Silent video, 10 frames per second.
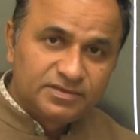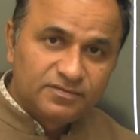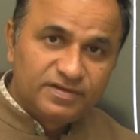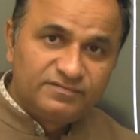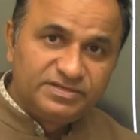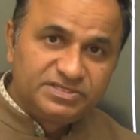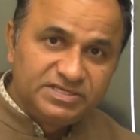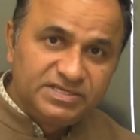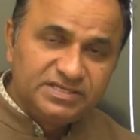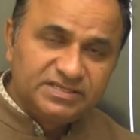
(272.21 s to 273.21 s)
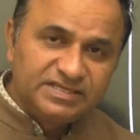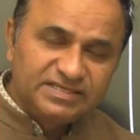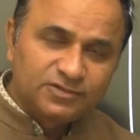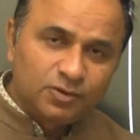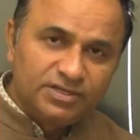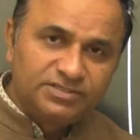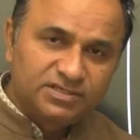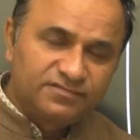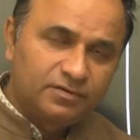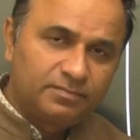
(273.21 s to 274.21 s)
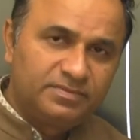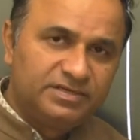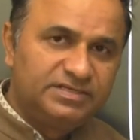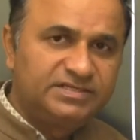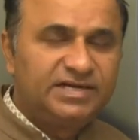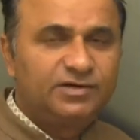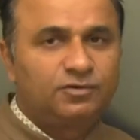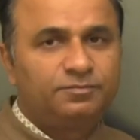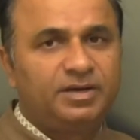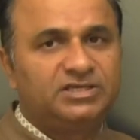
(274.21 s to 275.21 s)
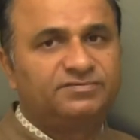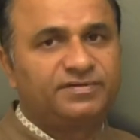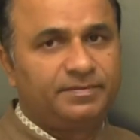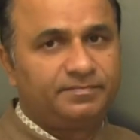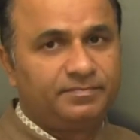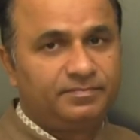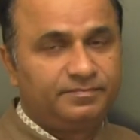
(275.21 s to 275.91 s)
when we see this collision from center of mass frame.